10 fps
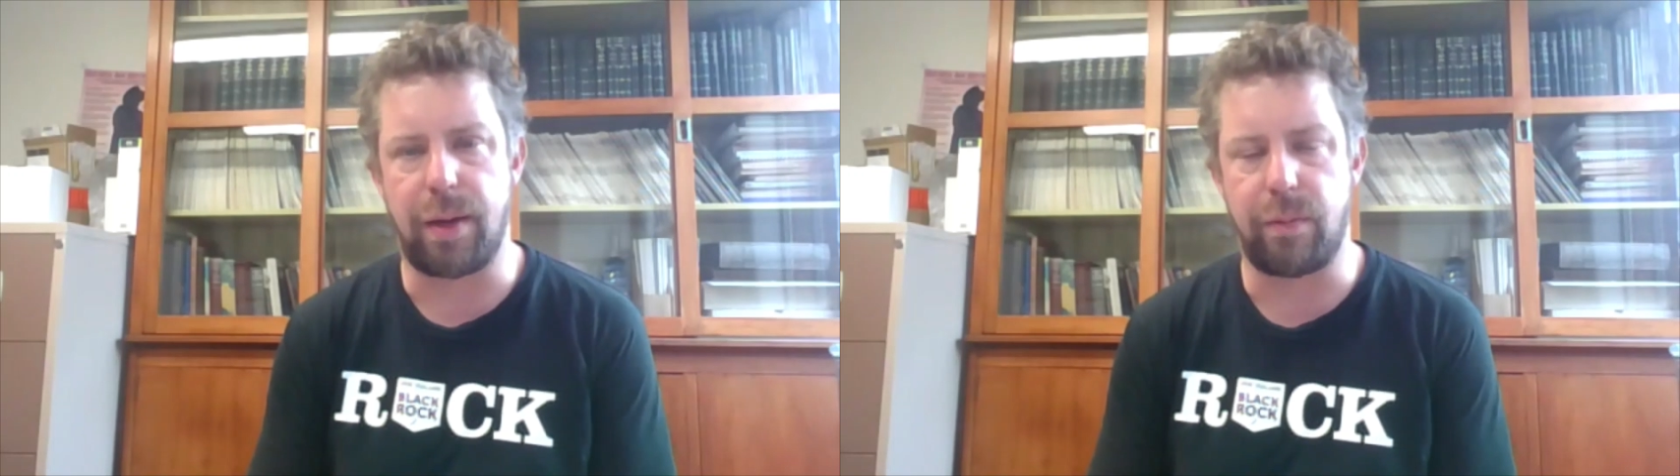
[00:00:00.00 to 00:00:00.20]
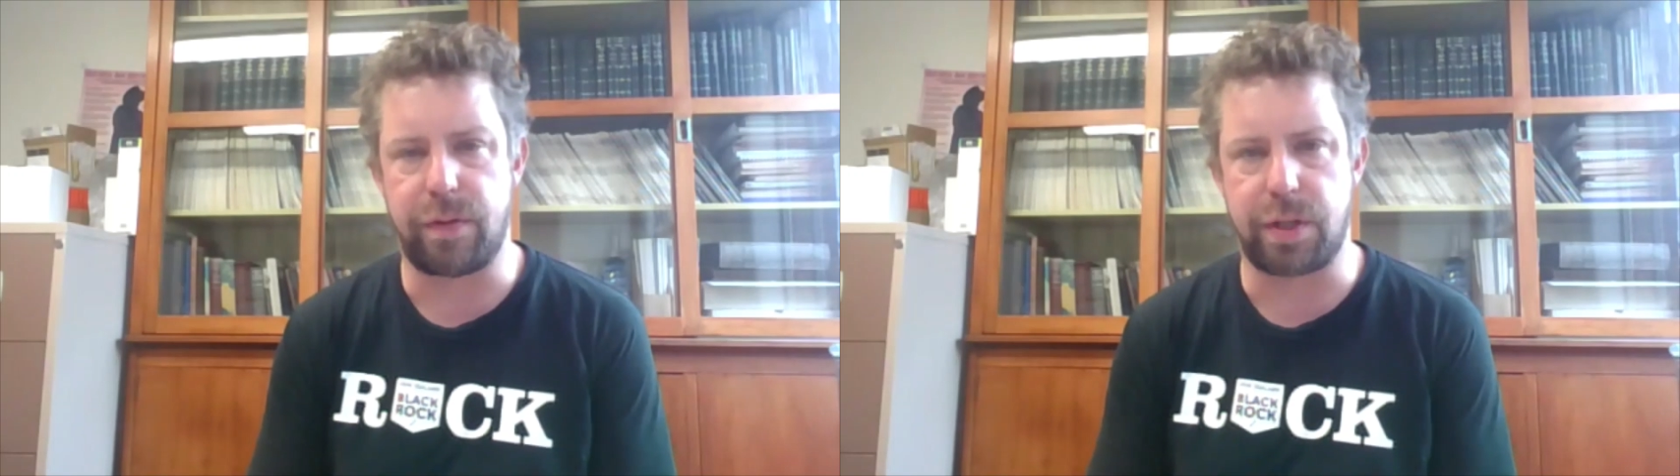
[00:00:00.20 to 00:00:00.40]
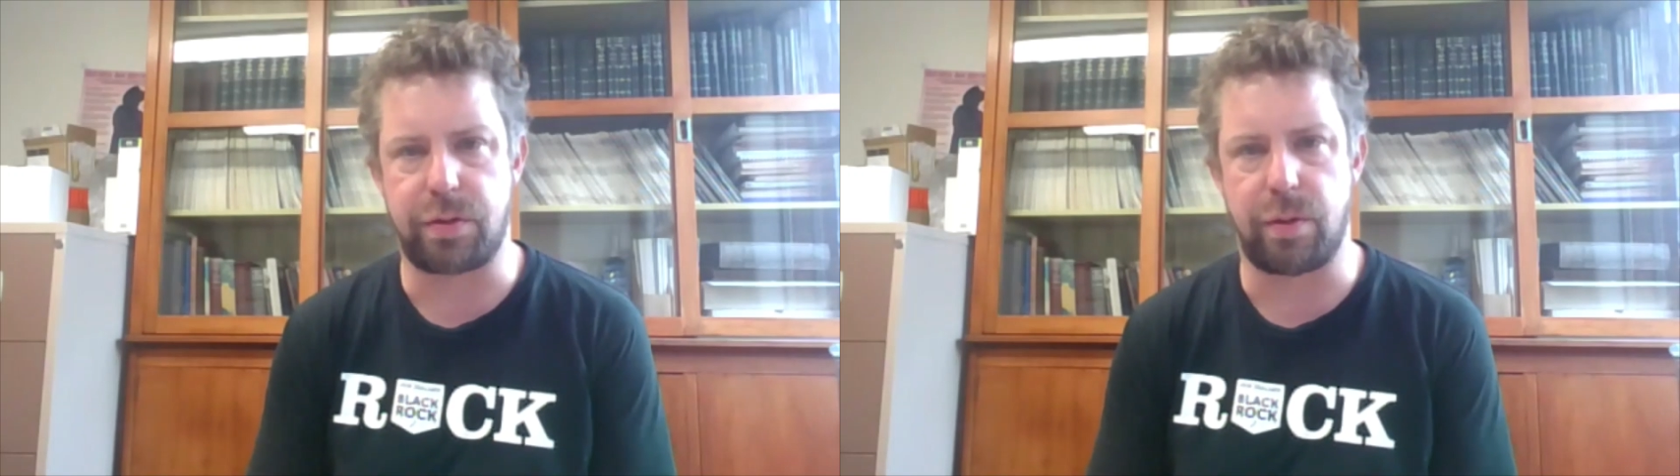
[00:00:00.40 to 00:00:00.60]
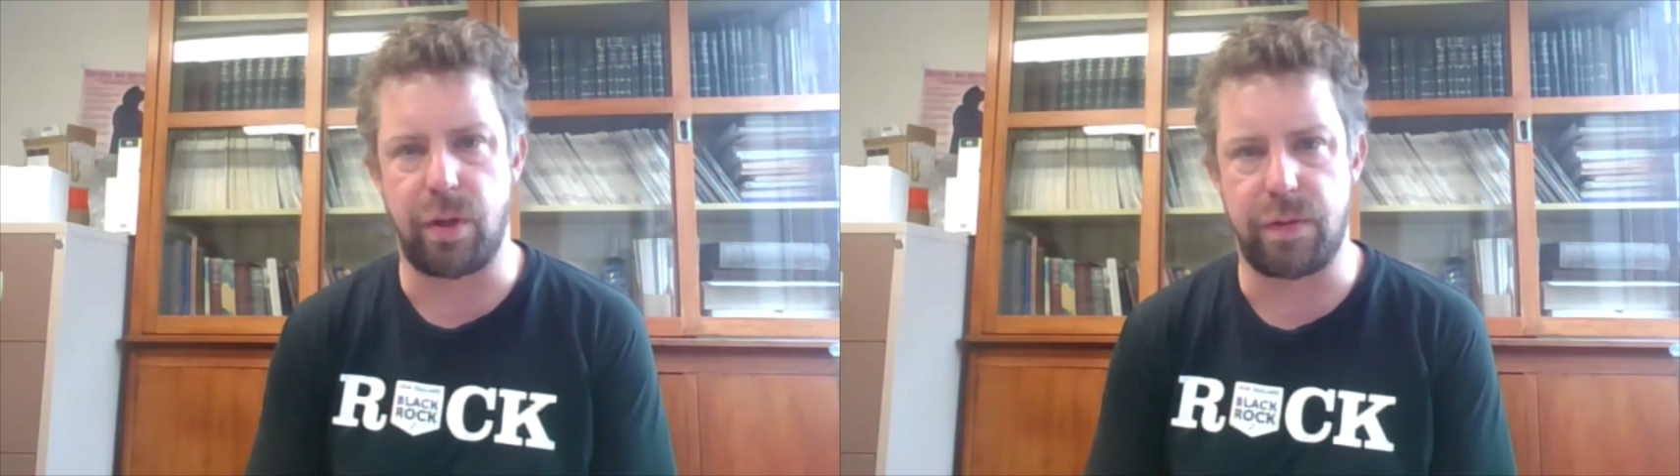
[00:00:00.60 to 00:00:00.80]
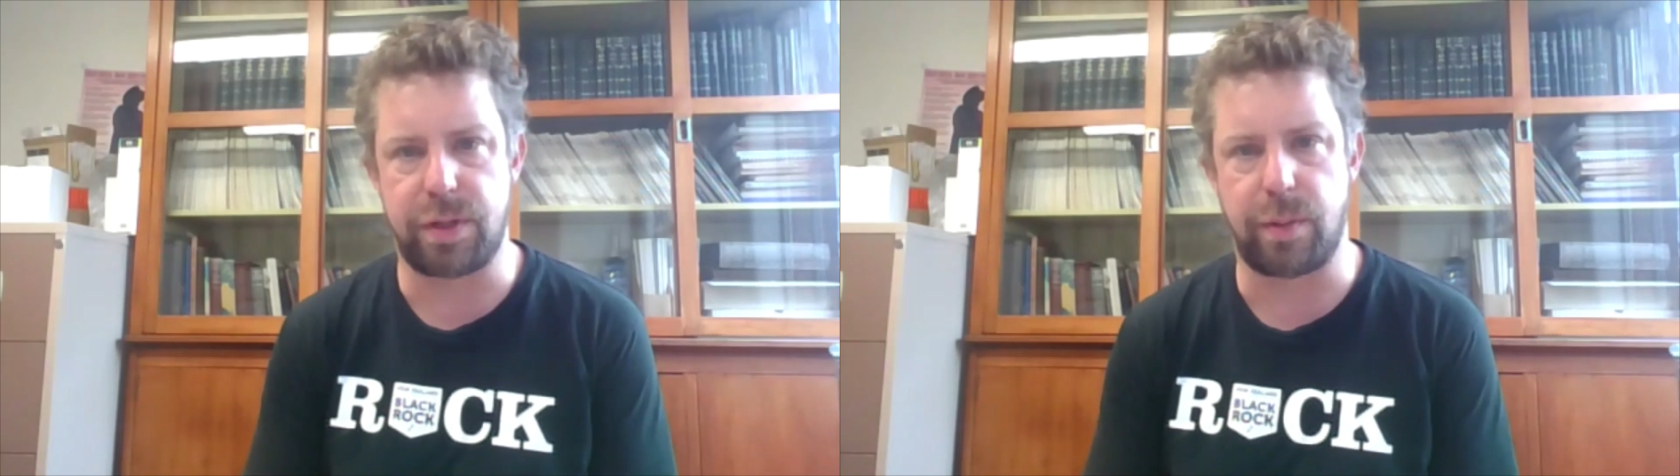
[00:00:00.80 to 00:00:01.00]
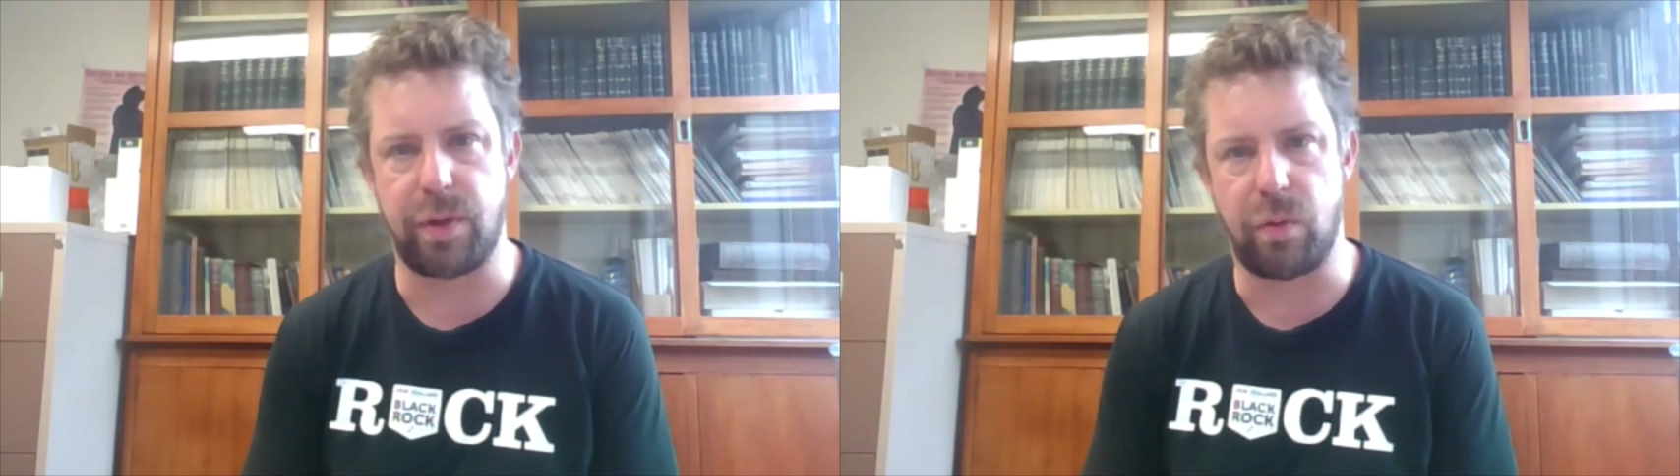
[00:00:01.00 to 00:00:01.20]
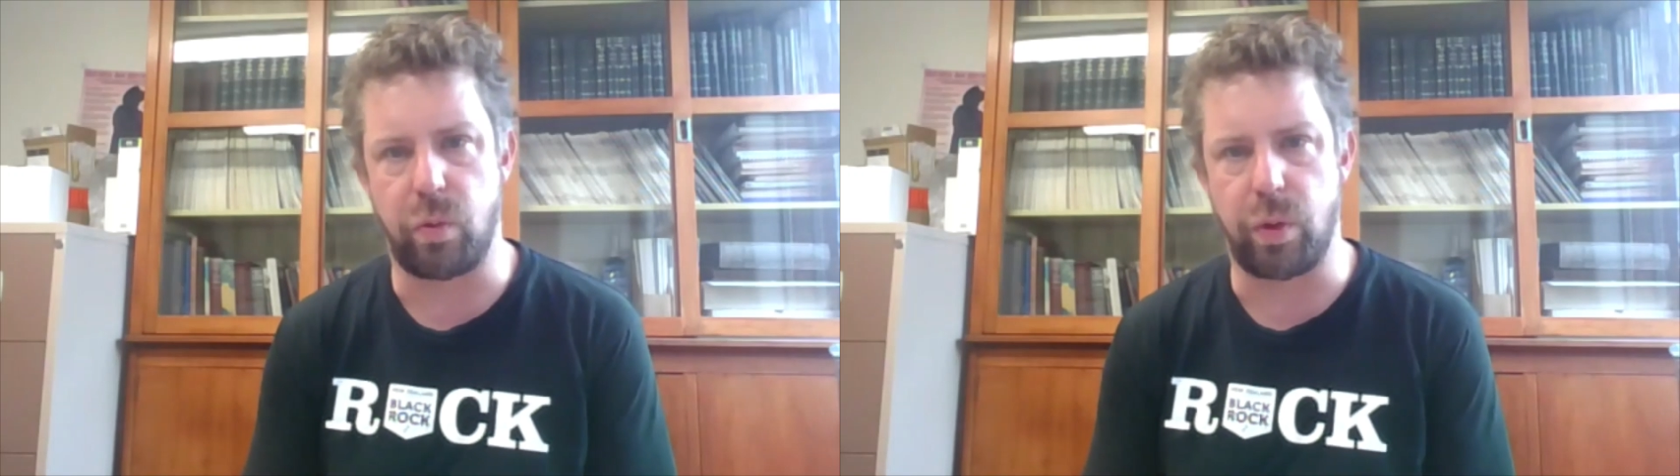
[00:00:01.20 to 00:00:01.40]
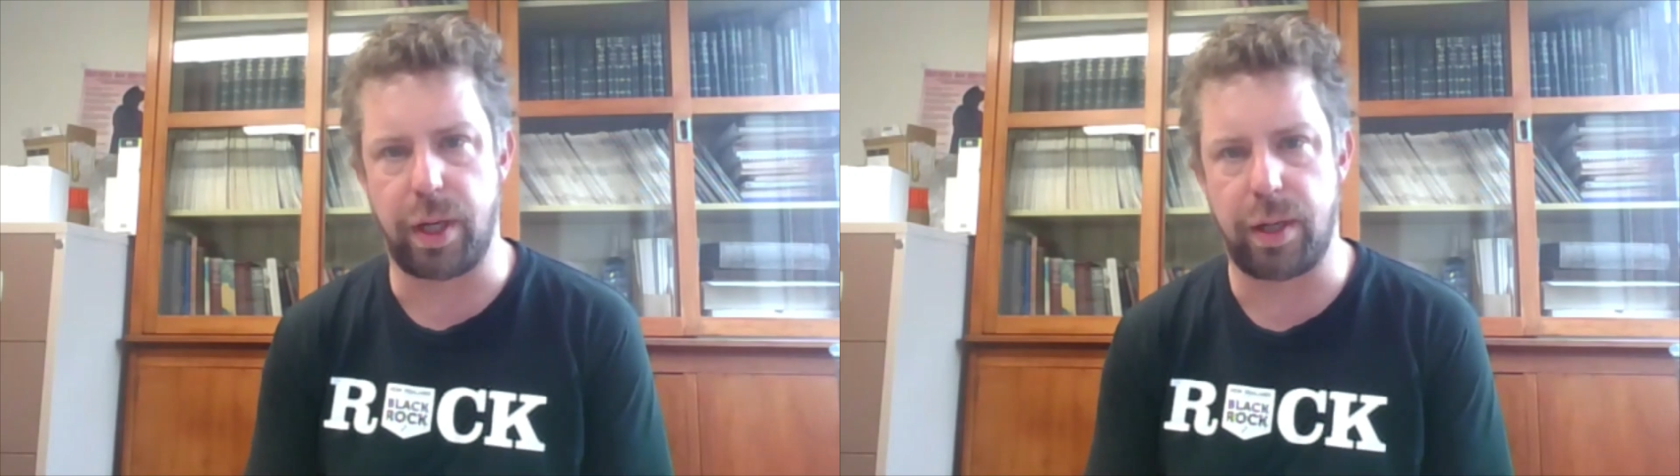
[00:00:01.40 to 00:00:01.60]
We've just removed some of the
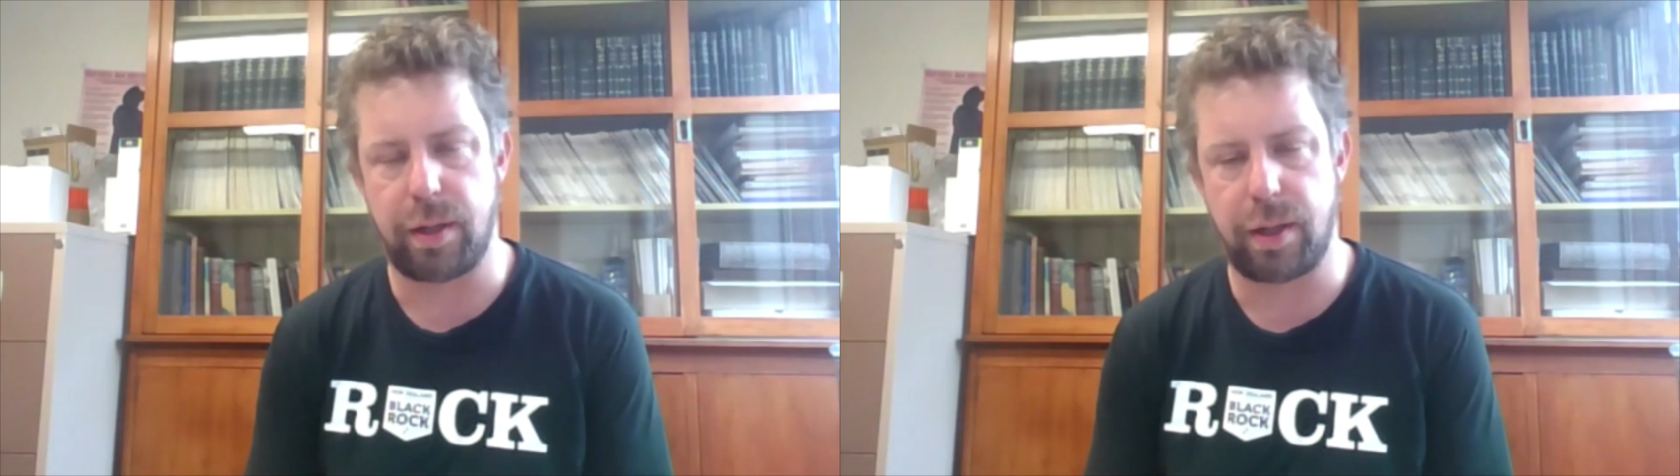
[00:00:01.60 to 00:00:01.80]
water